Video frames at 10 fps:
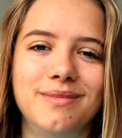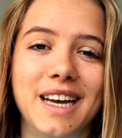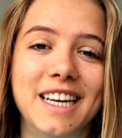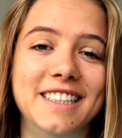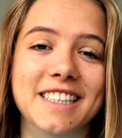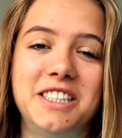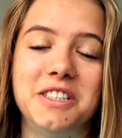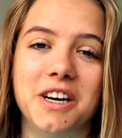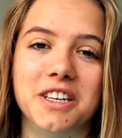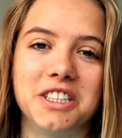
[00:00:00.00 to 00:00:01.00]
And this
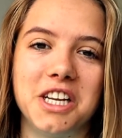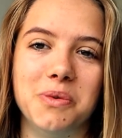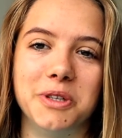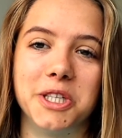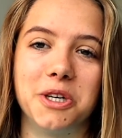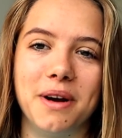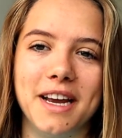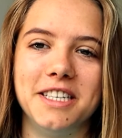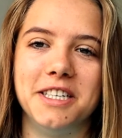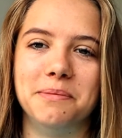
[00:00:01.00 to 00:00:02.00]
honestly was the
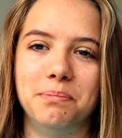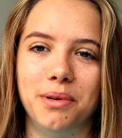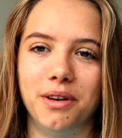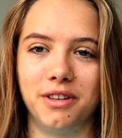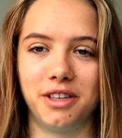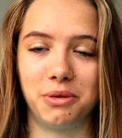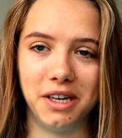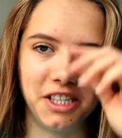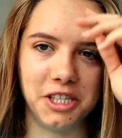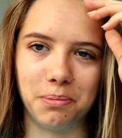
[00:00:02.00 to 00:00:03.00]
craziest
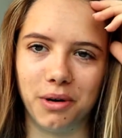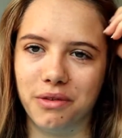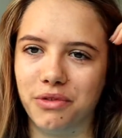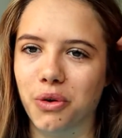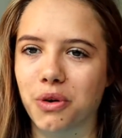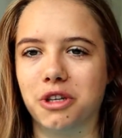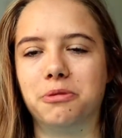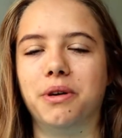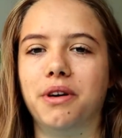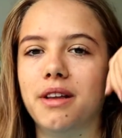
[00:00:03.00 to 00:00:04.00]
part of the whole
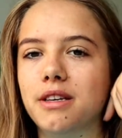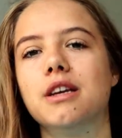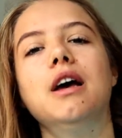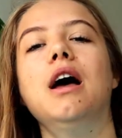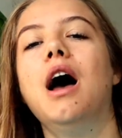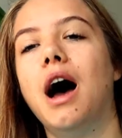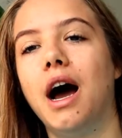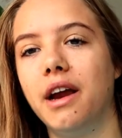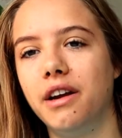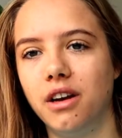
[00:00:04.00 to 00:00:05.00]
experience.
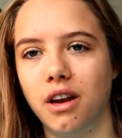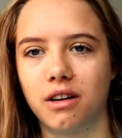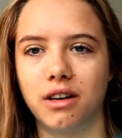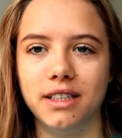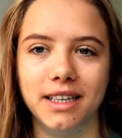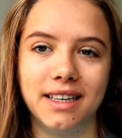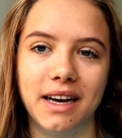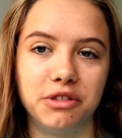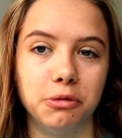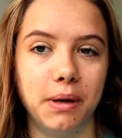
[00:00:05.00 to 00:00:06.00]
I luckily didn't
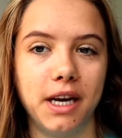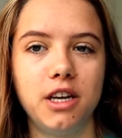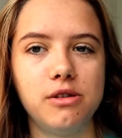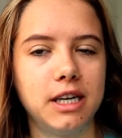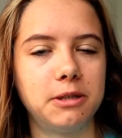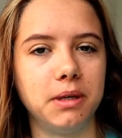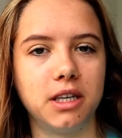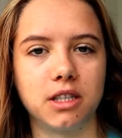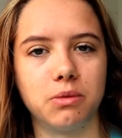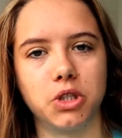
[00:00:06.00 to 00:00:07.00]
have to pay in the US
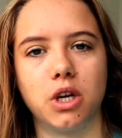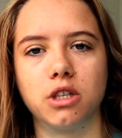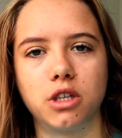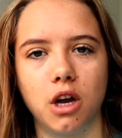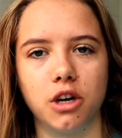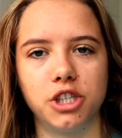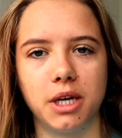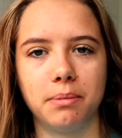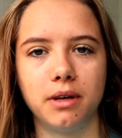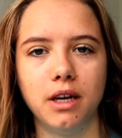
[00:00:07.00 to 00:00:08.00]
because I was on a
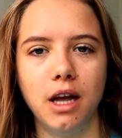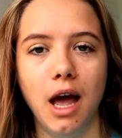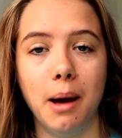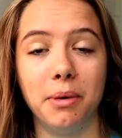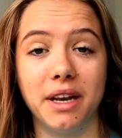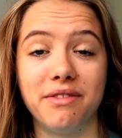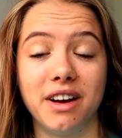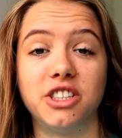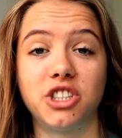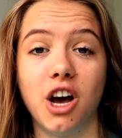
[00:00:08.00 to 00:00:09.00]
scholarship. But if
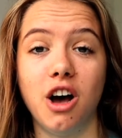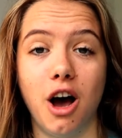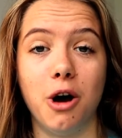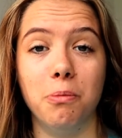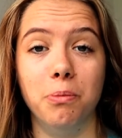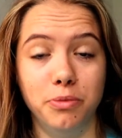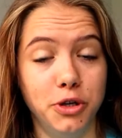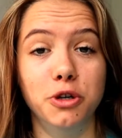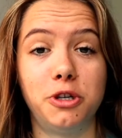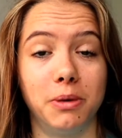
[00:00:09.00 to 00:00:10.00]
I saw how
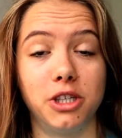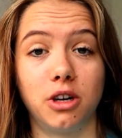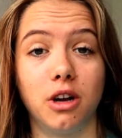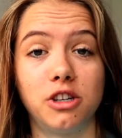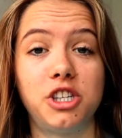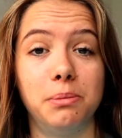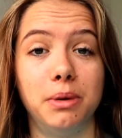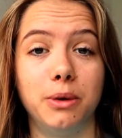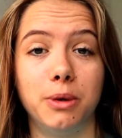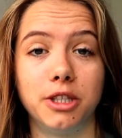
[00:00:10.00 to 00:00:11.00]
huge my scholarship
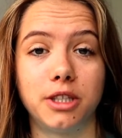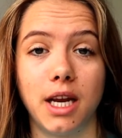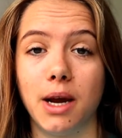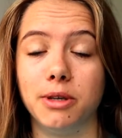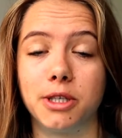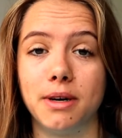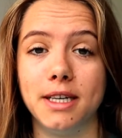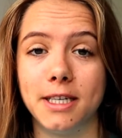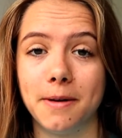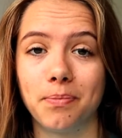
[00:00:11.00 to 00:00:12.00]
bill was, it was
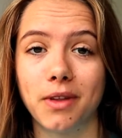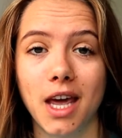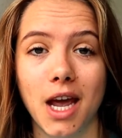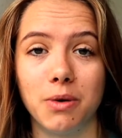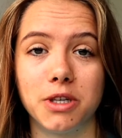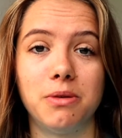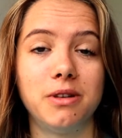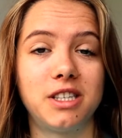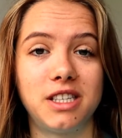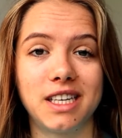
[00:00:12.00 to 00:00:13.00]
crazy. It was
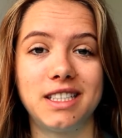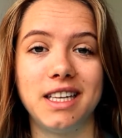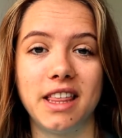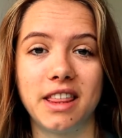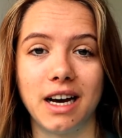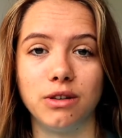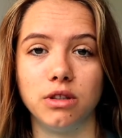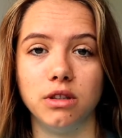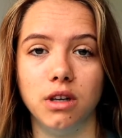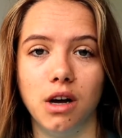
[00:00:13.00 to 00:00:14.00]
around
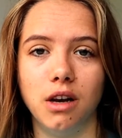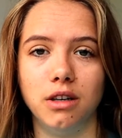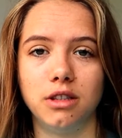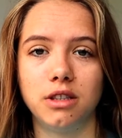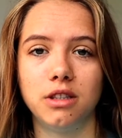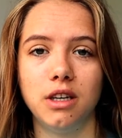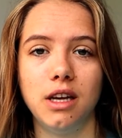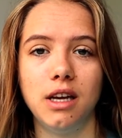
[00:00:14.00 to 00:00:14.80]
$60,000.